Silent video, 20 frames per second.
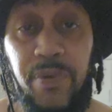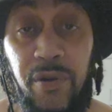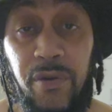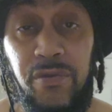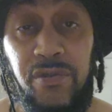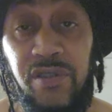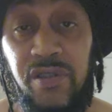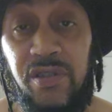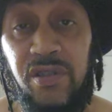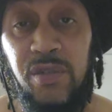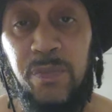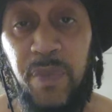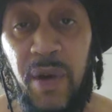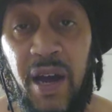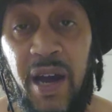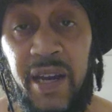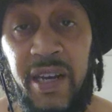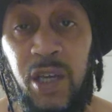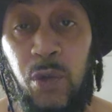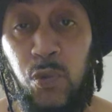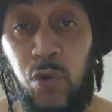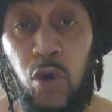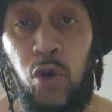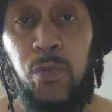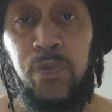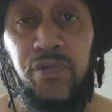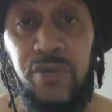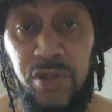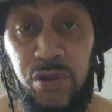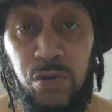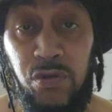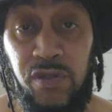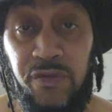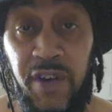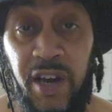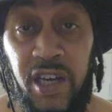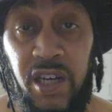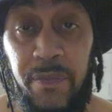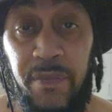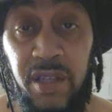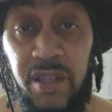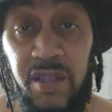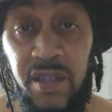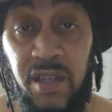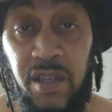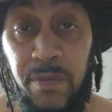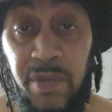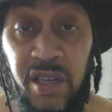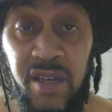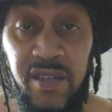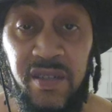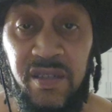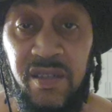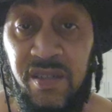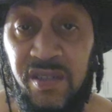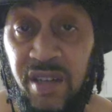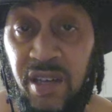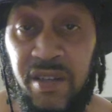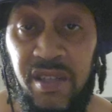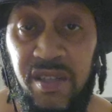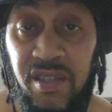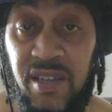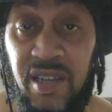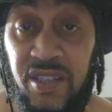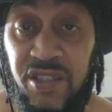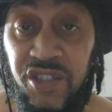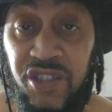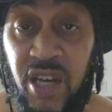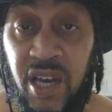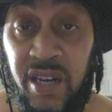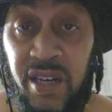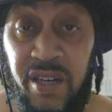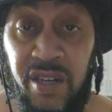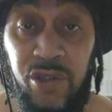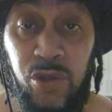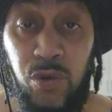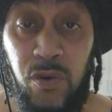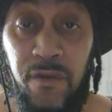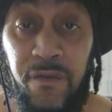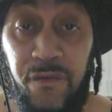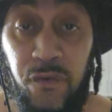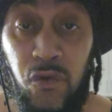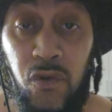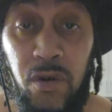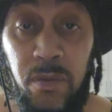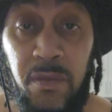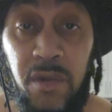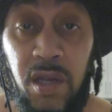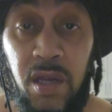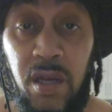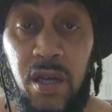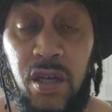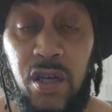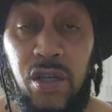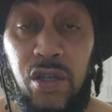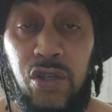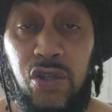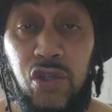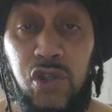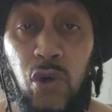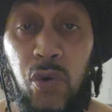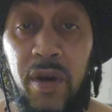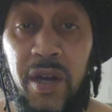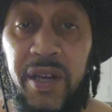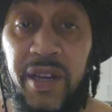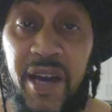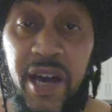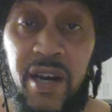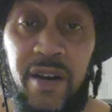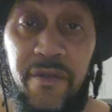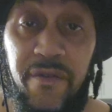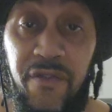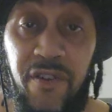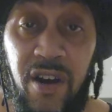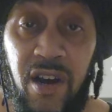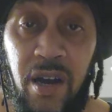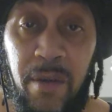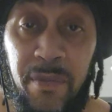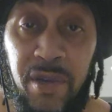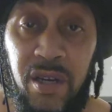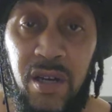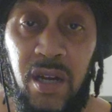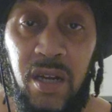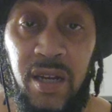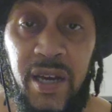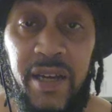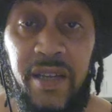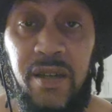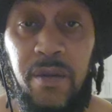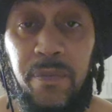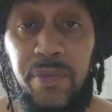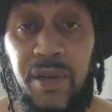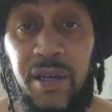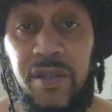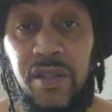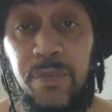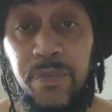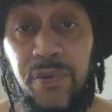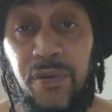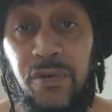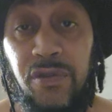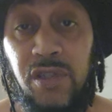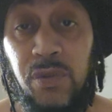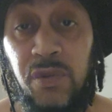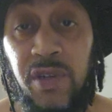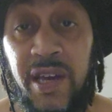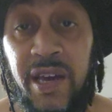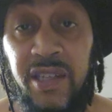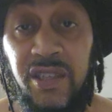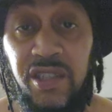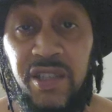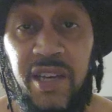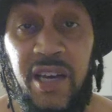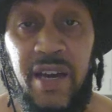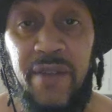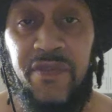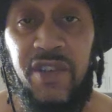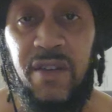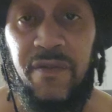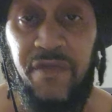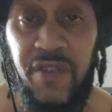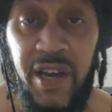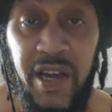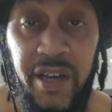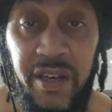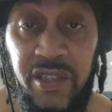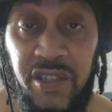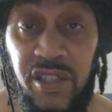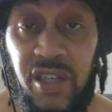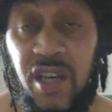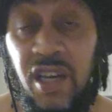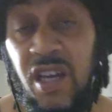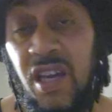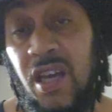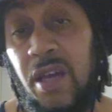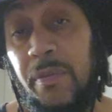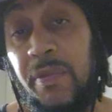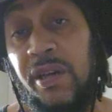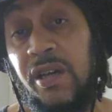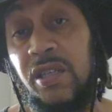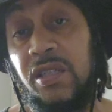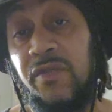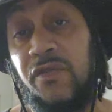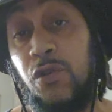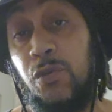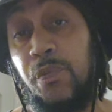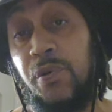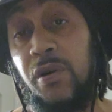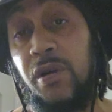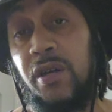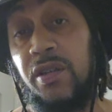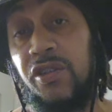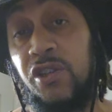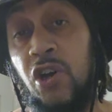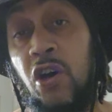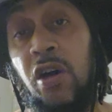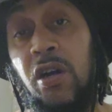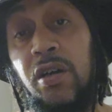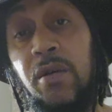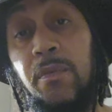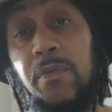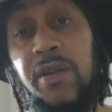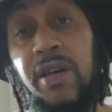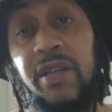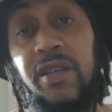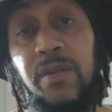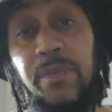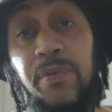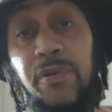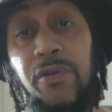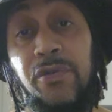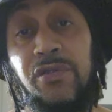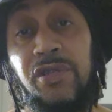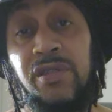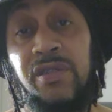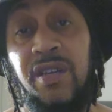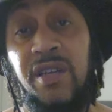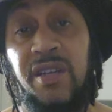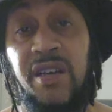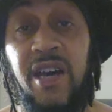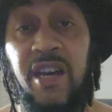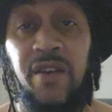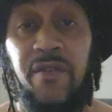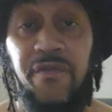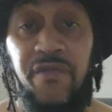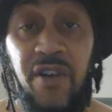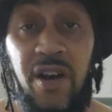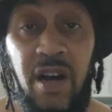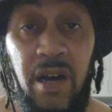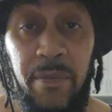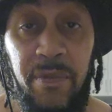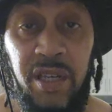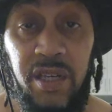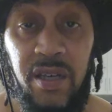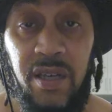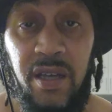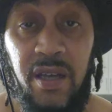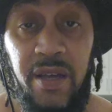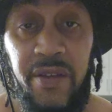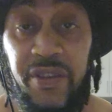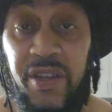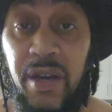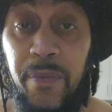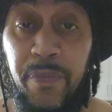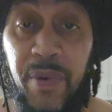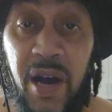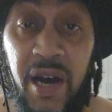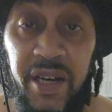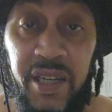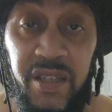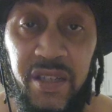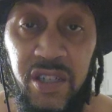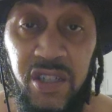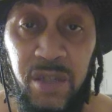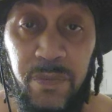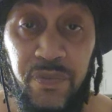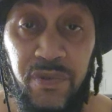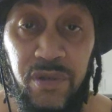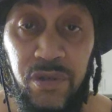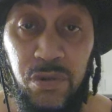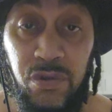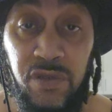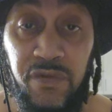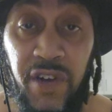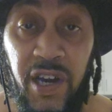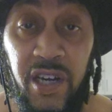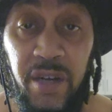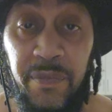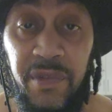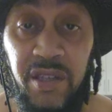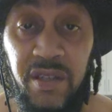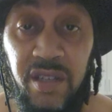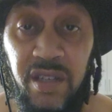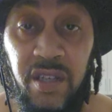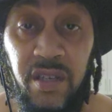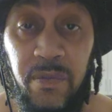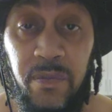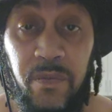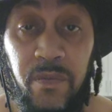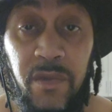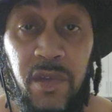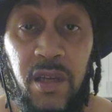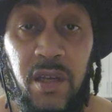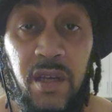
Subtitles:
person's body will produce vitamin D because the sun is not shining to do it for them. So in that environment, a light-complected person would actually have the advantage because if you put a dark-complected person in that environment, their body doesn't produce vitamin D.